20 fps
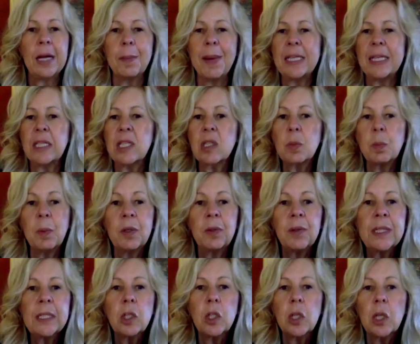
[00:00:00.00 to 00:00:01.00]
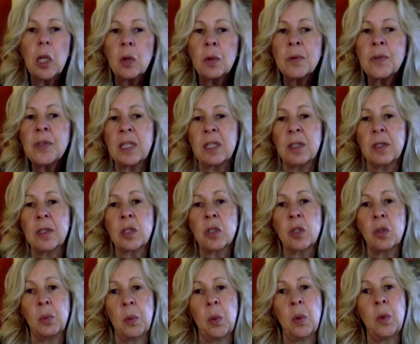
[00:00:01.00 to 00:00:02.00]
My spirit mm. closes
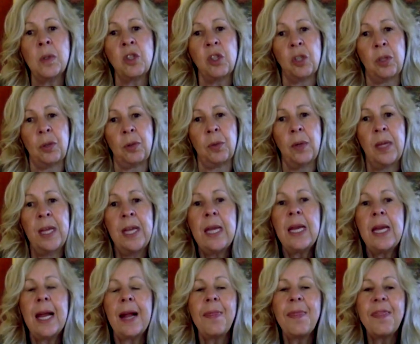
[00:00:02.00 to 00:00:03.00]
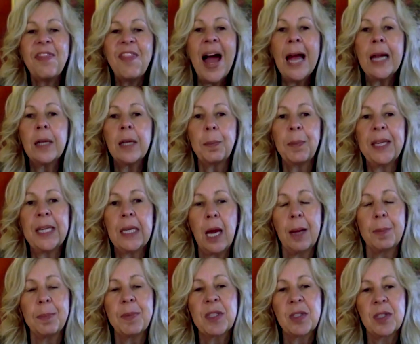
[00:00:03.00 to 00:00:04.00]
towards you, and that
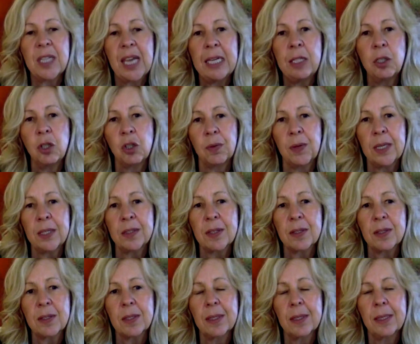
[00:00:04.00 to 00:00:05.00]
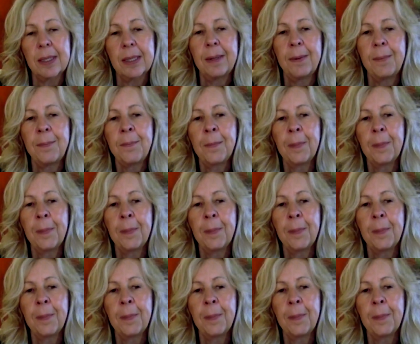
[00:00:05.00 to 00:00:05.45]
becomes dangerous. So true.